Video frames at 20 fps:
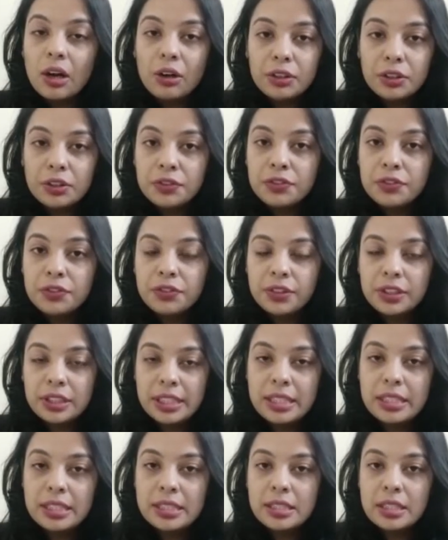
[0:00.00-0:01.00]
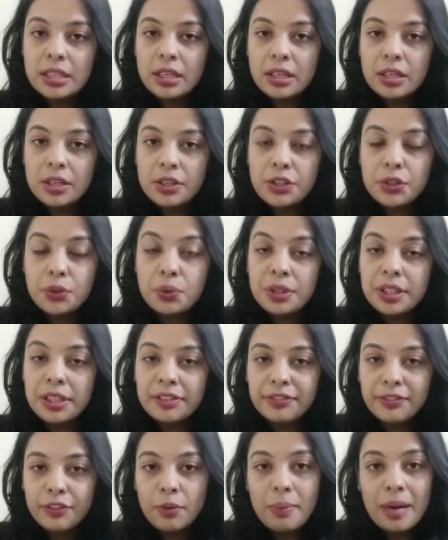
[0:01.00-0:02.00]
all of these
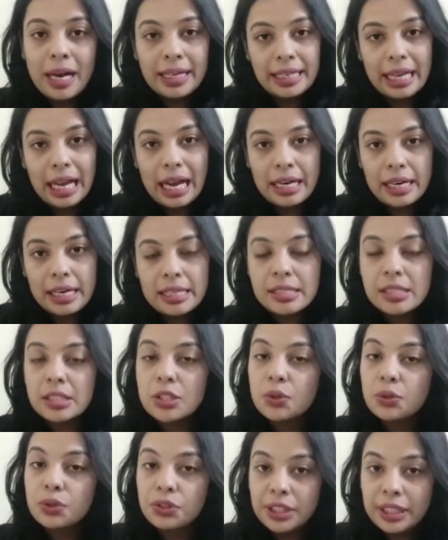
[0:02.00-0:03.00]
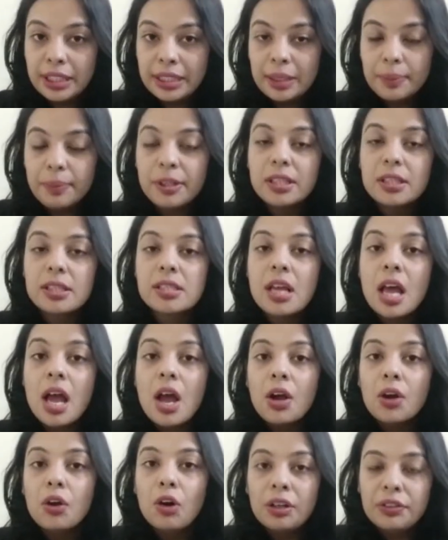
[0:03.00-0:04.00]
2D format arrays into 3D because
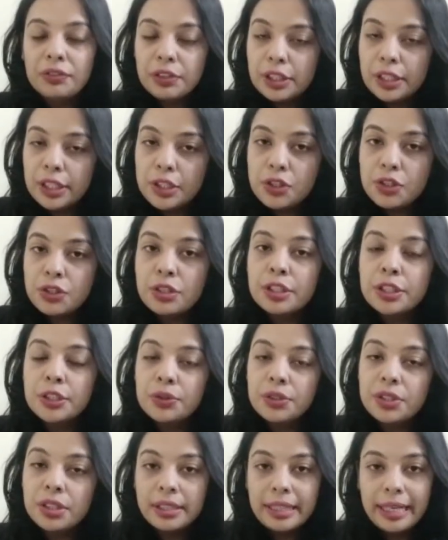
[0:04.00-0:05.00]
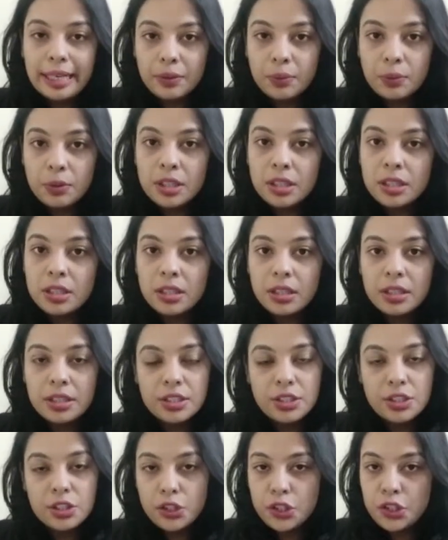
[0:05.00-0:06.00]
convolutional neural network
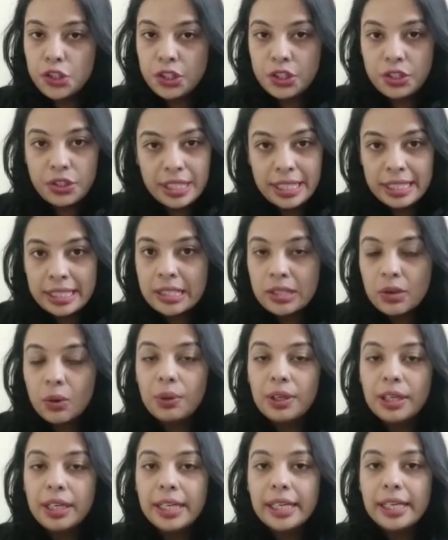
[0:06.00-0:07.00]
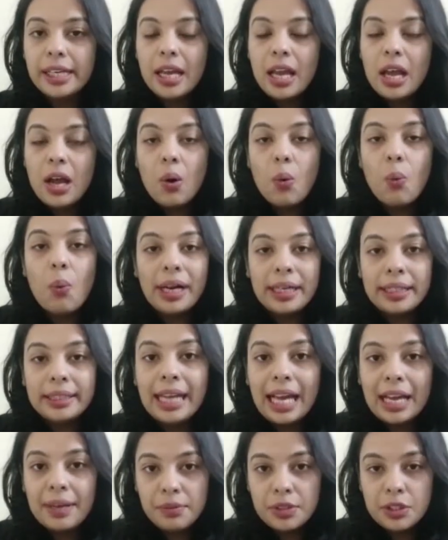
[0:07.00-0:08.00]
just reads only one
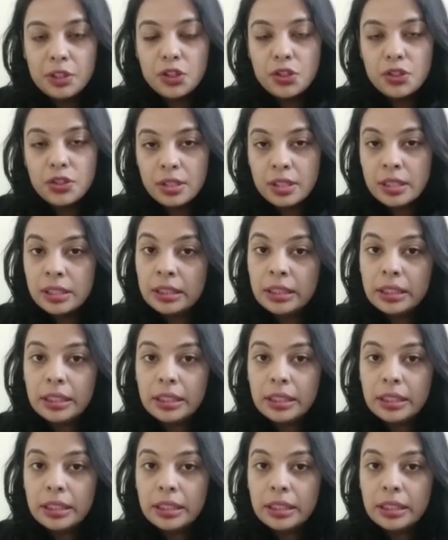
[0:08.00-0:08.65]
dimension,